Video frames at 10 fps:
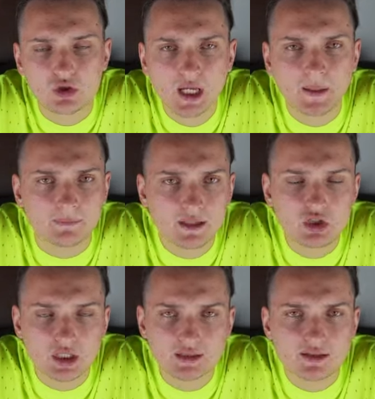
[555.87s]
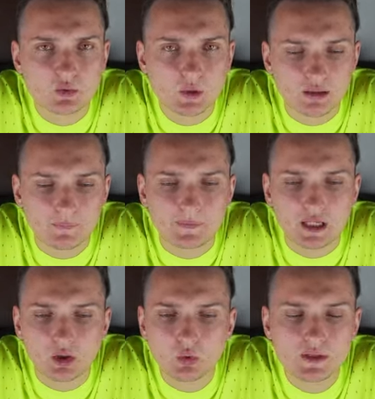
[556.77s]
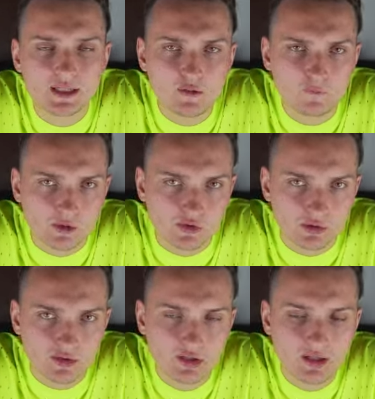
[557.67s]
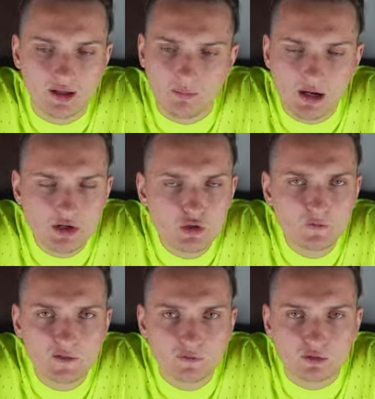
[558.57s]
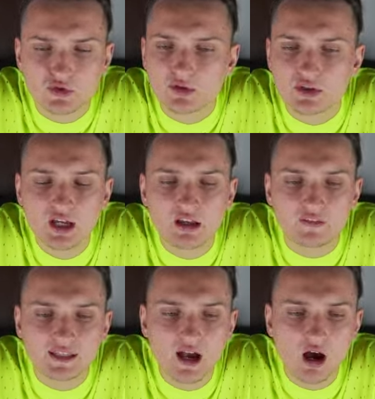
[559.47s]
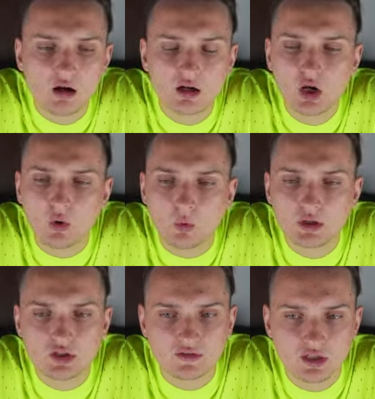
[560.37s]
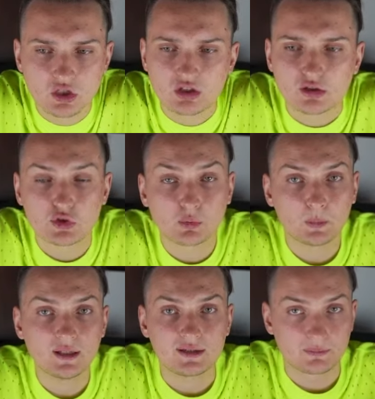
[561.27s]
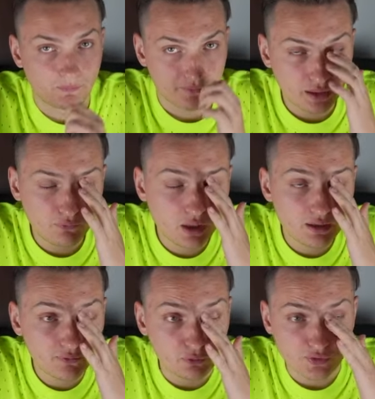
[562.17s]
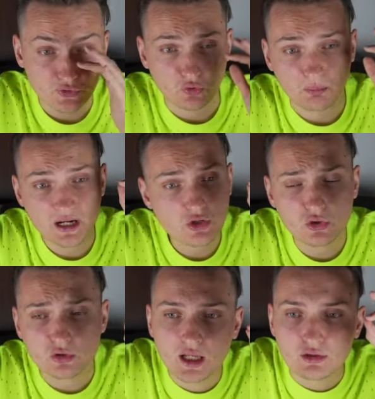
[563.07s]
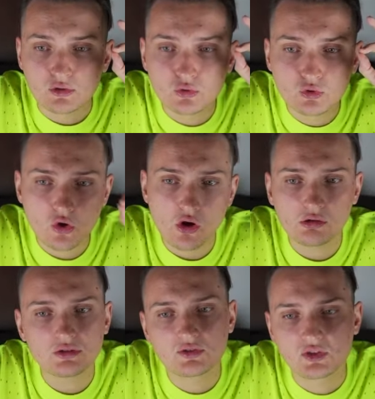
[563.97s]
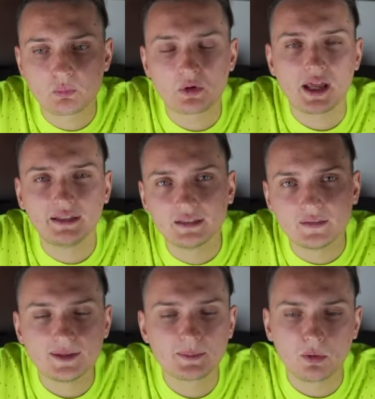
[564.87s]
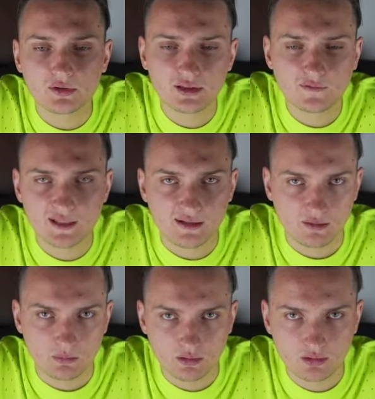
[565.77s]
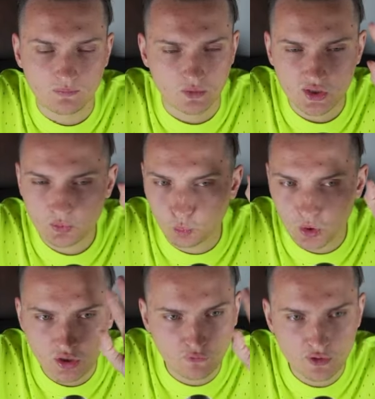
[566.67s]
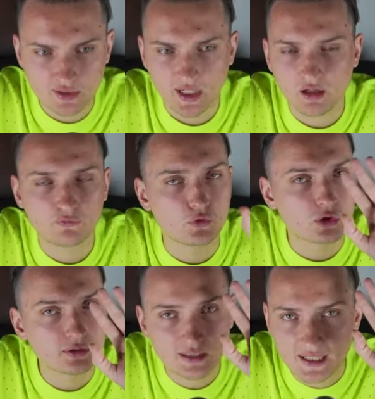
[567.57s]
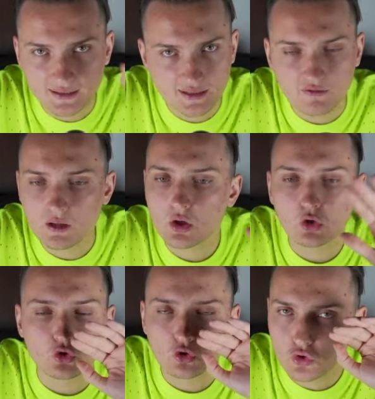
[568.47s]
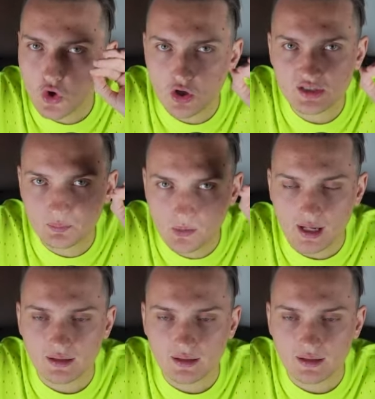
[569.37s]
this channel as well, along with influencers, a bunch of influencers that are watching this channel. So please, if you're an influencer, make sure do not spread this positive sentiment. Just watch it for yourself. Don't like this video. Do not spread